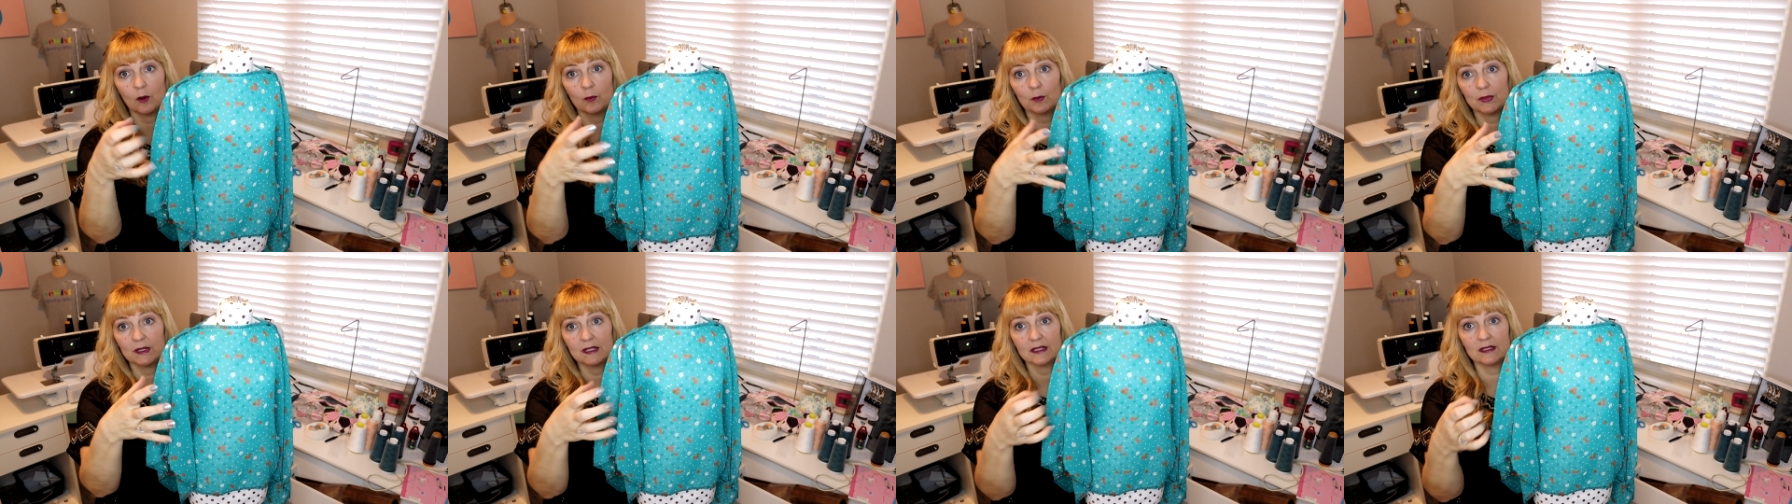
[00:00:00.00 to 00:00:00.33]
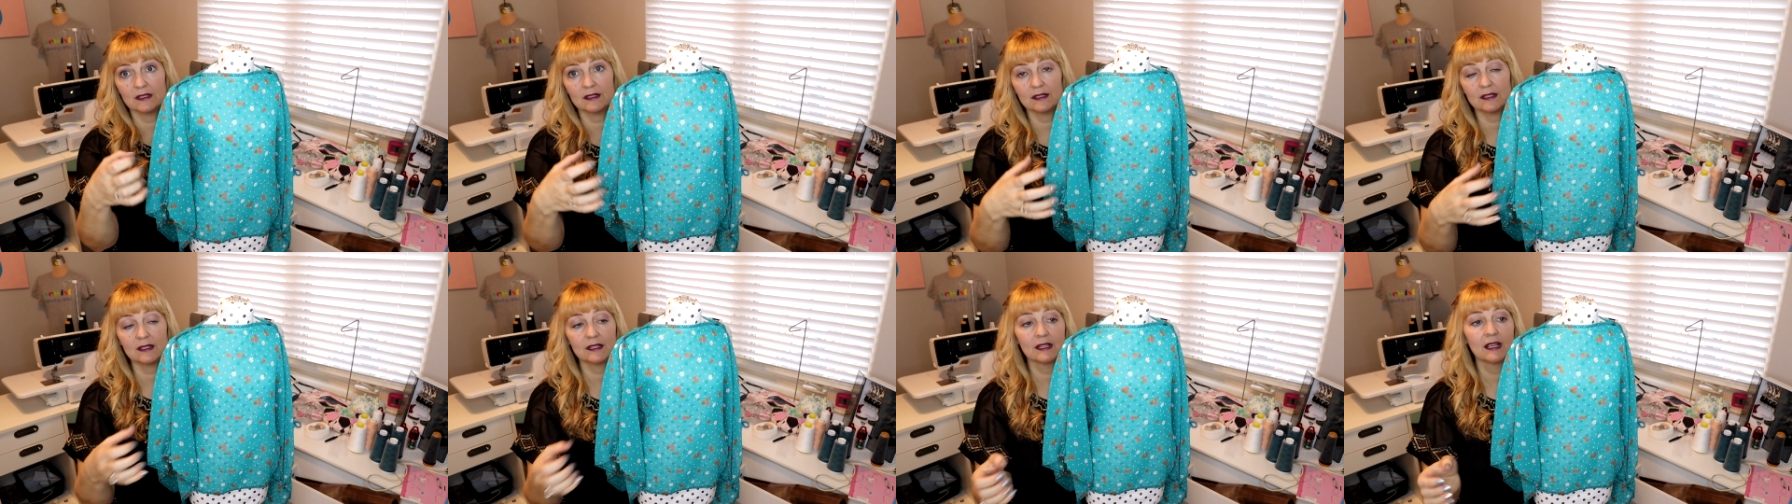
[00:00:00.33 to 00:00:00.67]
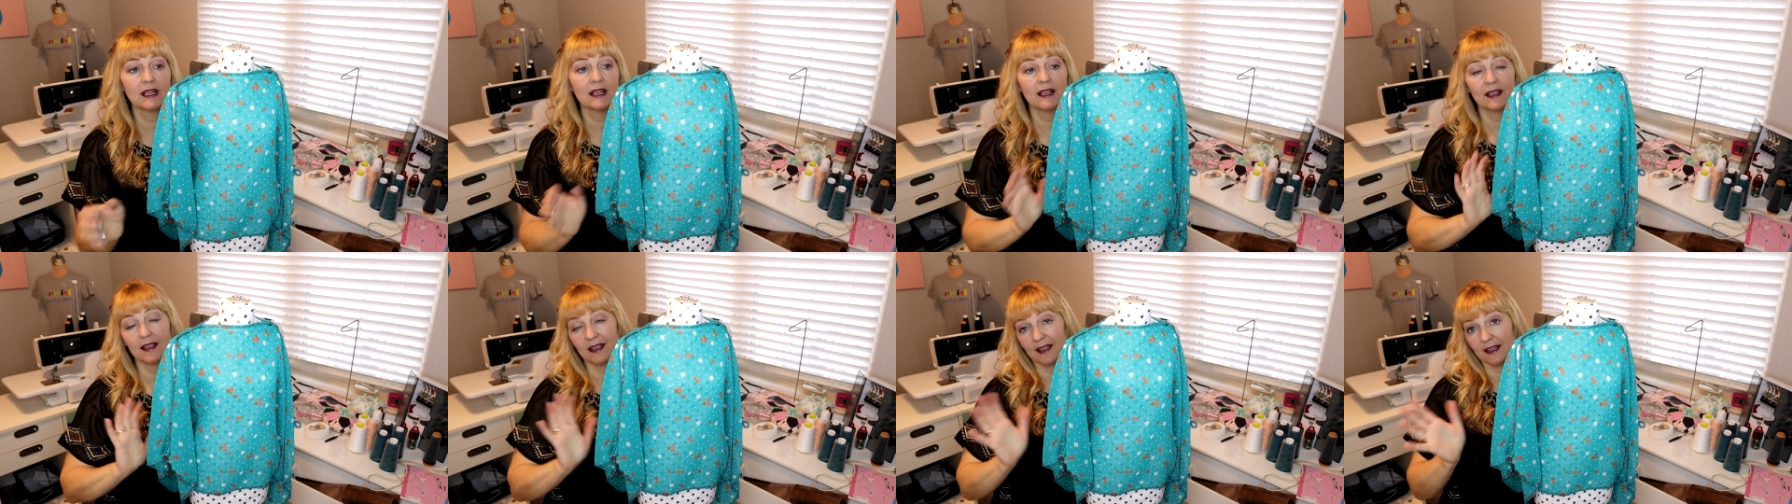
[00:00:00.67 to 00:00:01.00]
opens
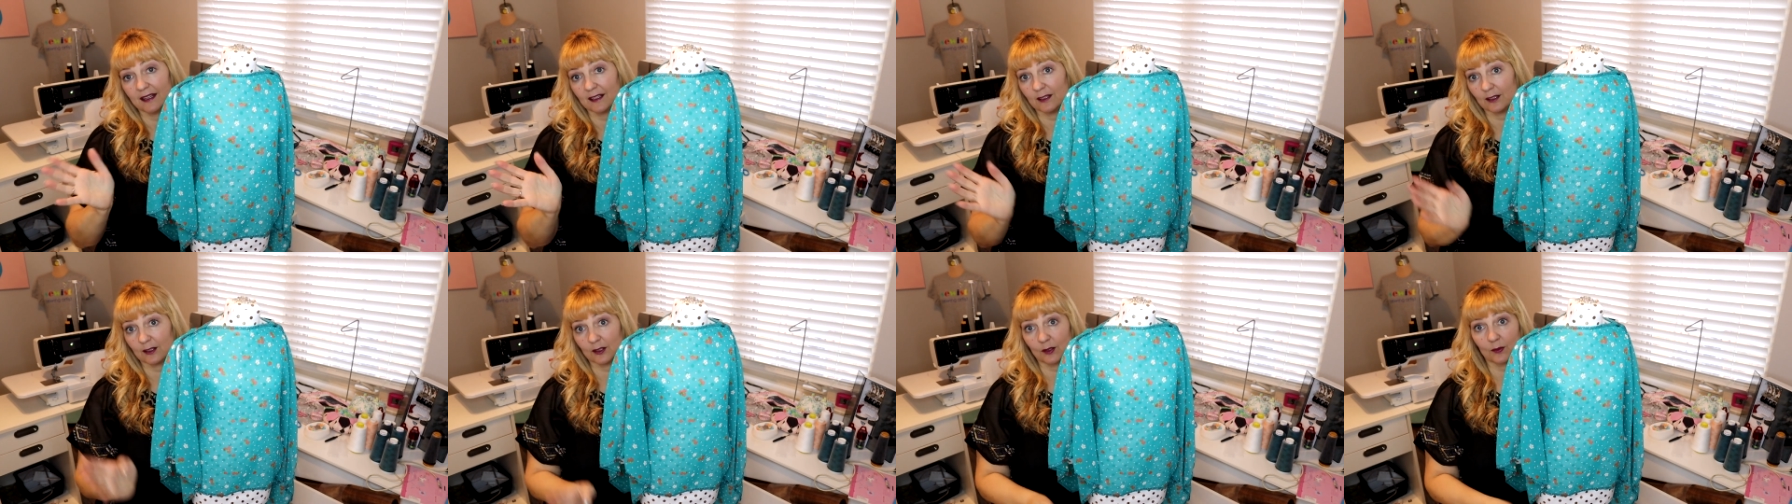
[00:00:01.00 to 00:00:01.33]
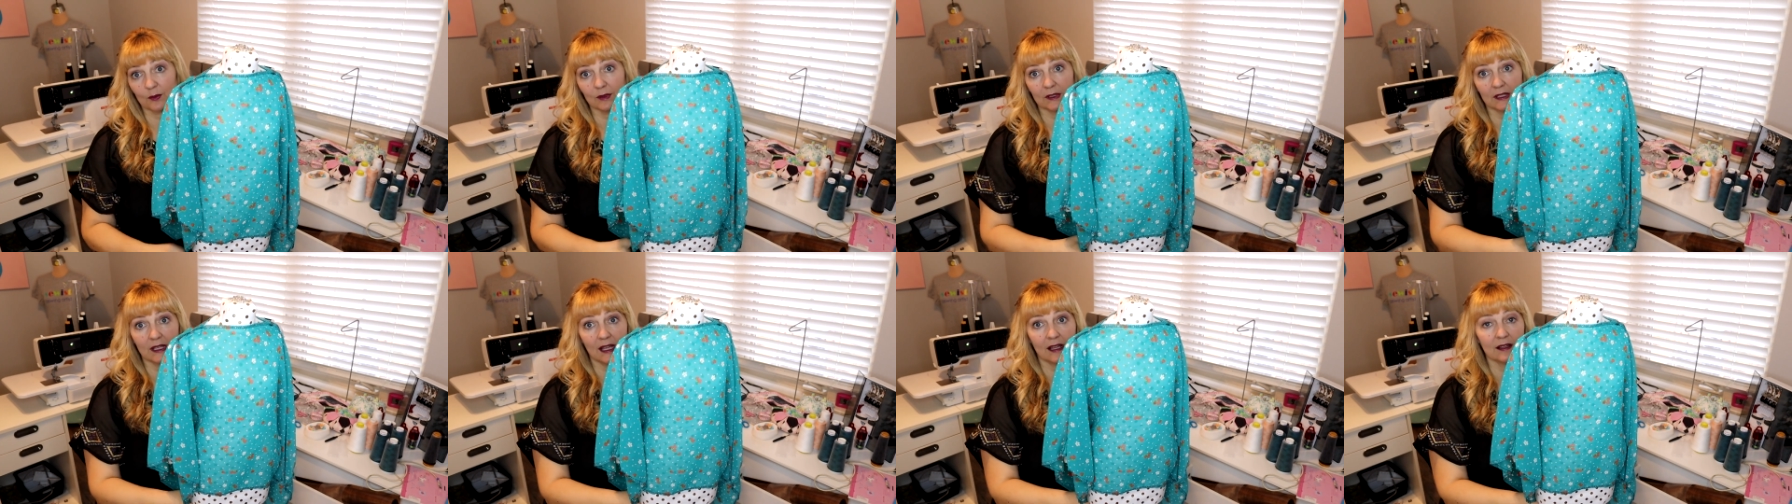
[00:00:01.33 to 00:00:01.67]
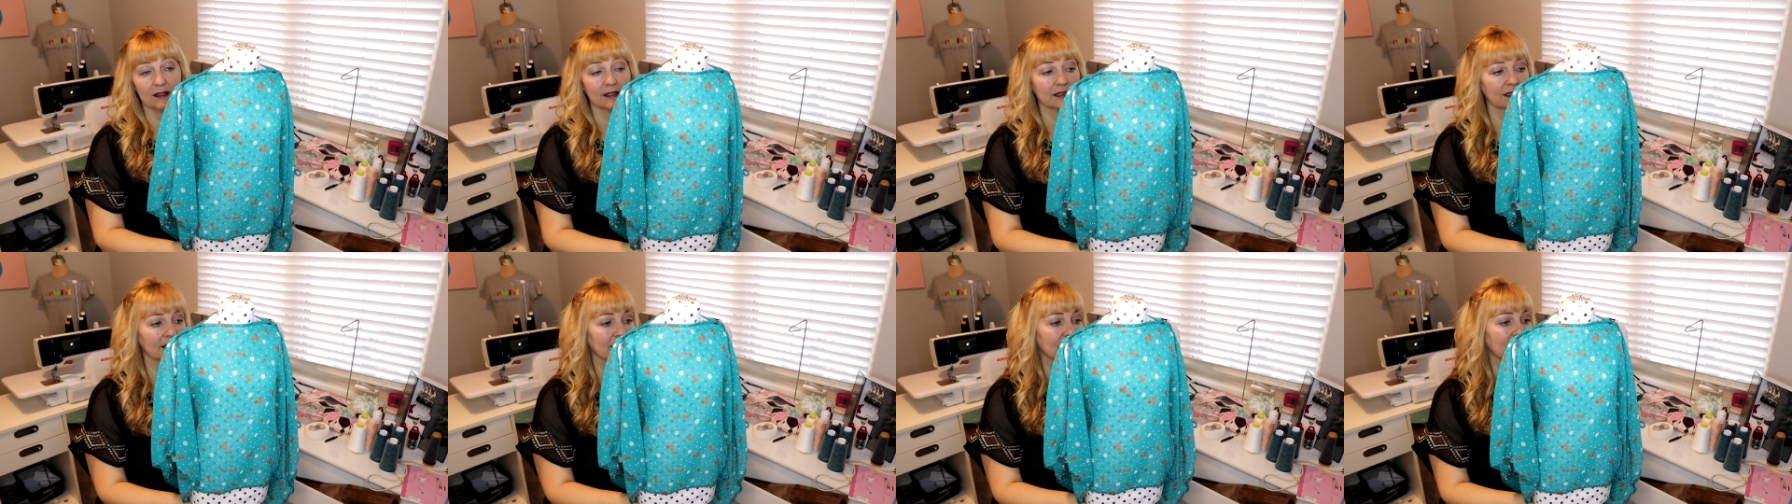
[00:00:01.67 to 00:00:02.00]
and looks really
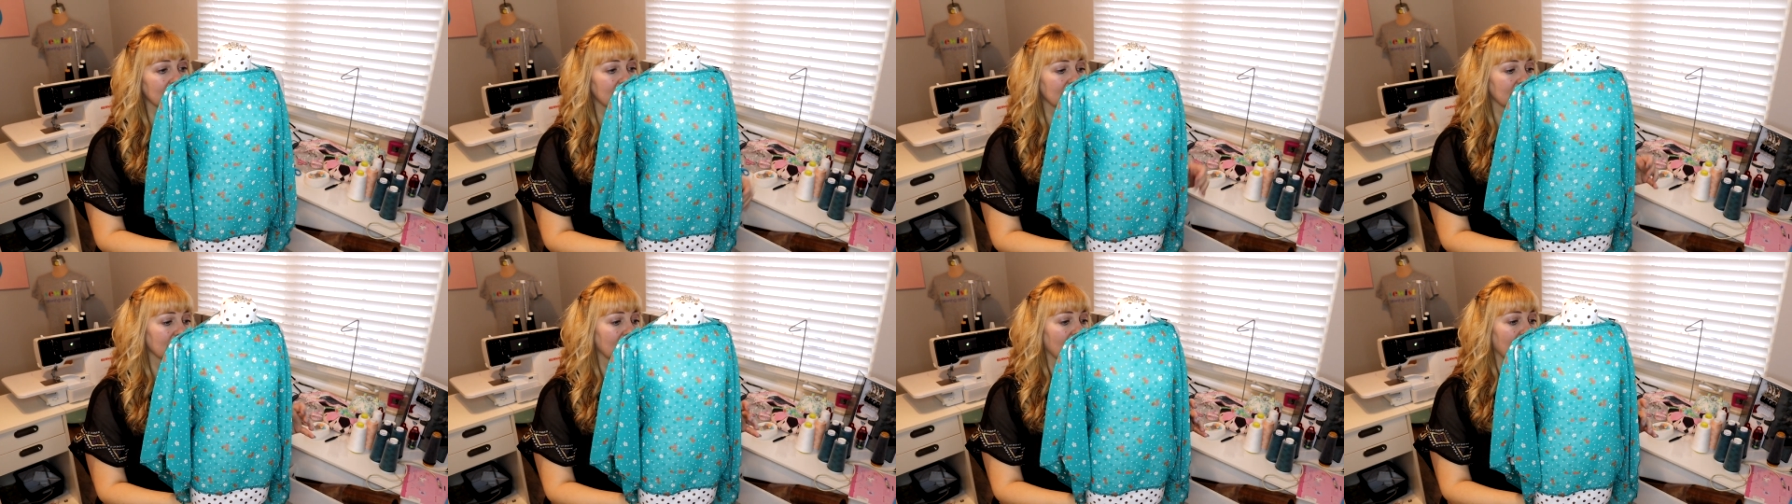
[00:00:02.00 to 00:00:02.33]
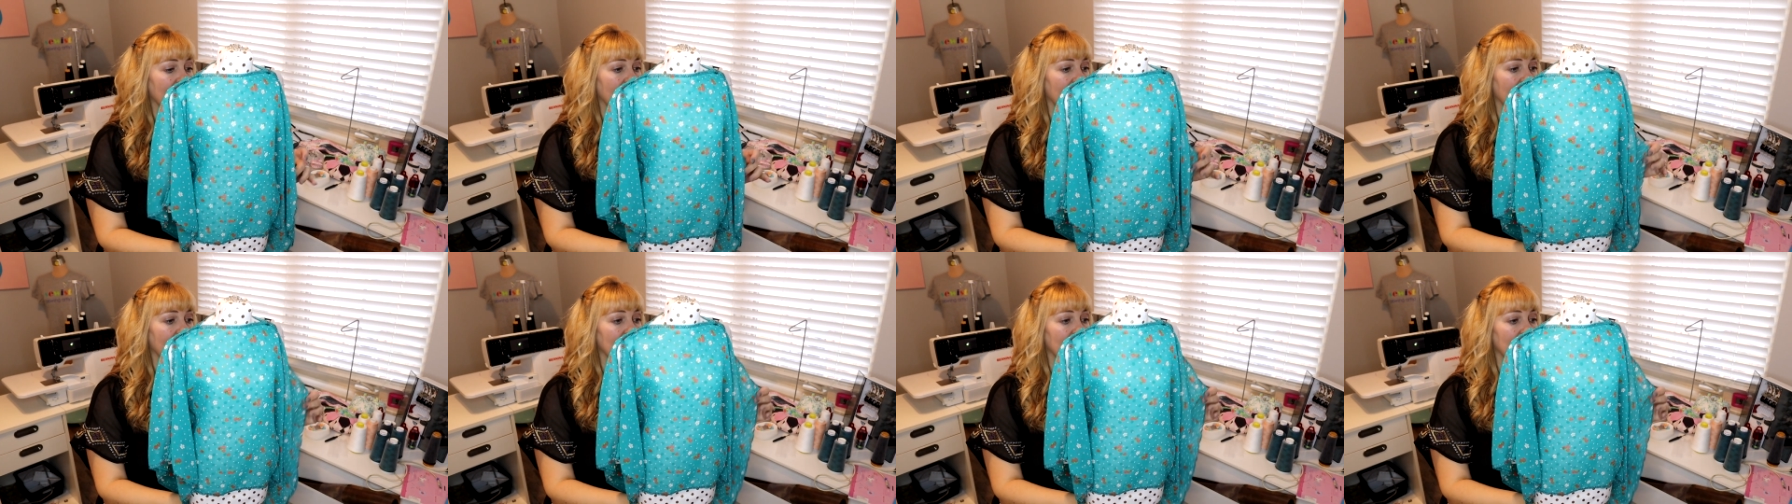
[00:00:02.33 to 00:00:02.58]
elegant.